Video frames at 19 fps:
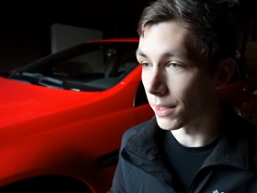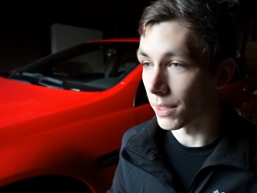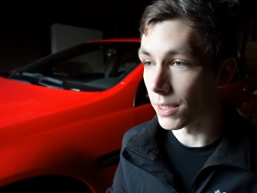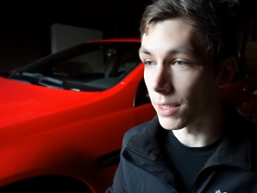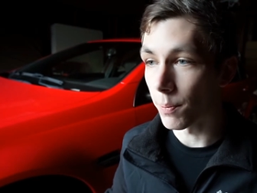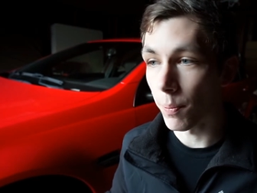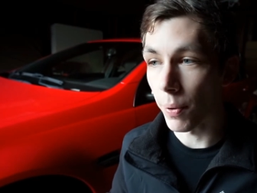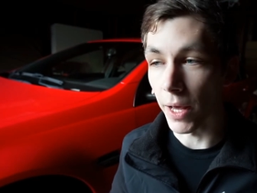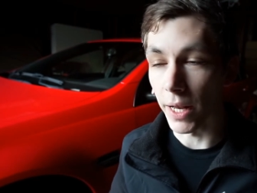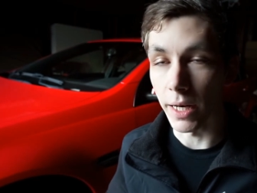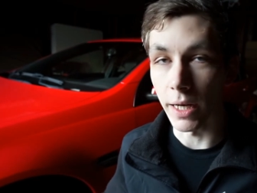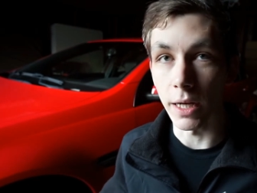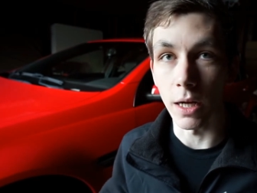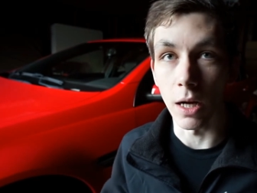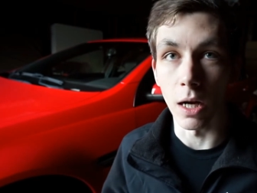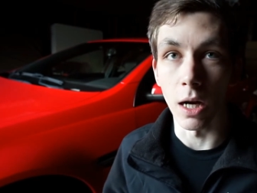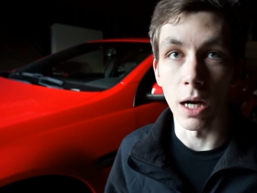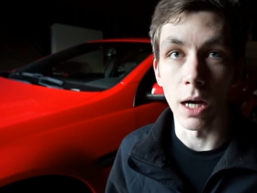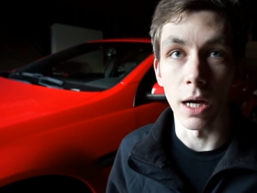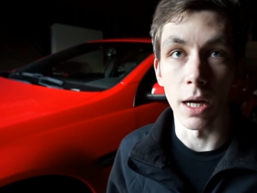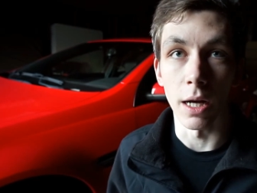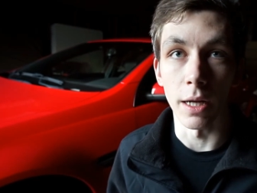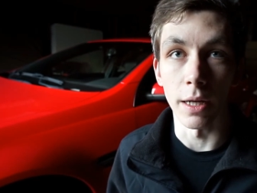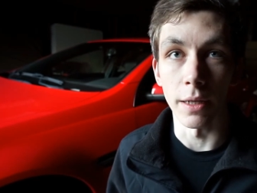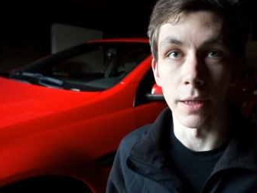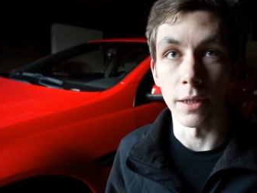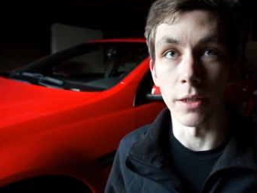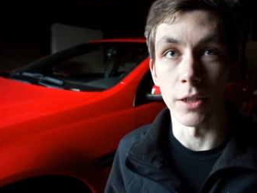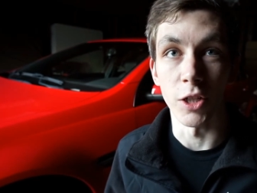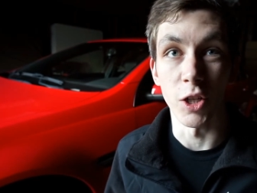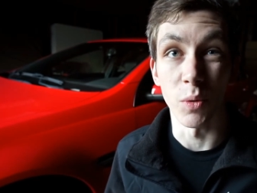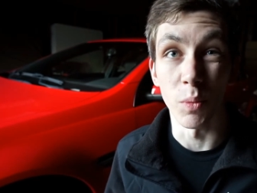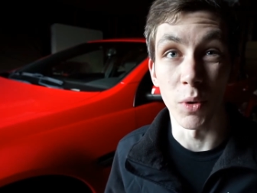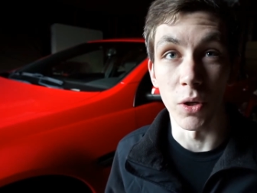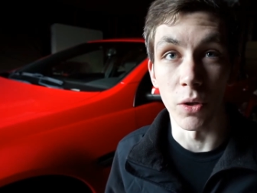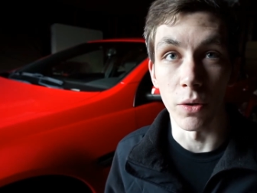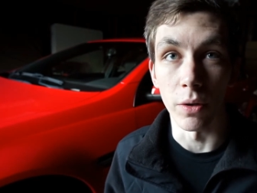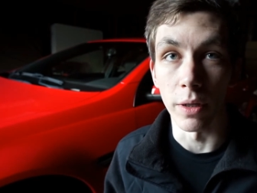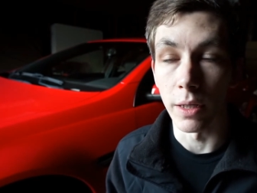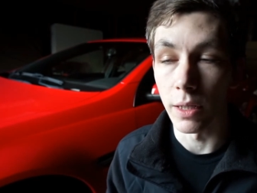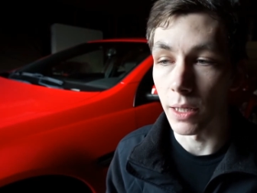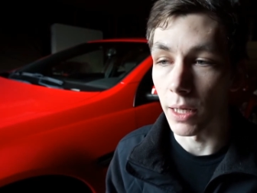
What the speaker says: depending on your mood.